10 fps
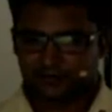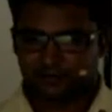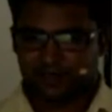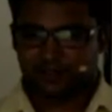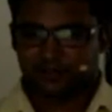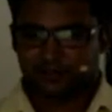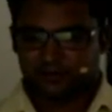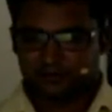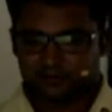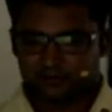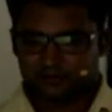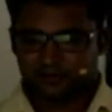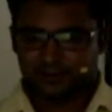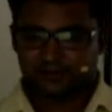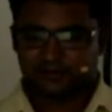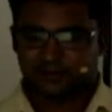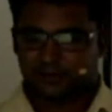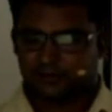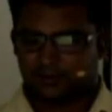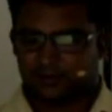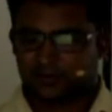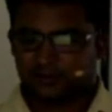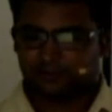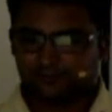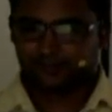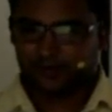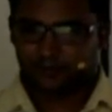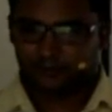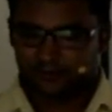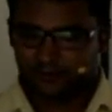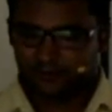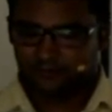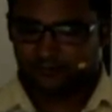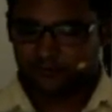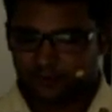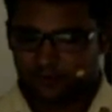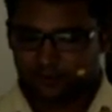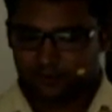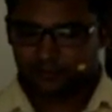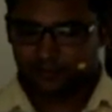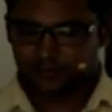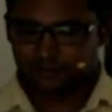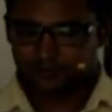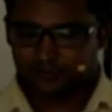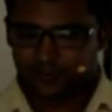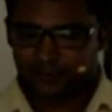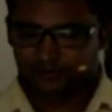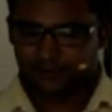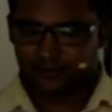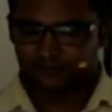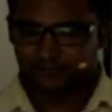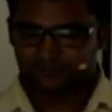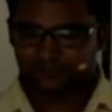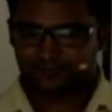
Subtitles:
sector bank. So we can see maybe we'll talk about maybe PNB.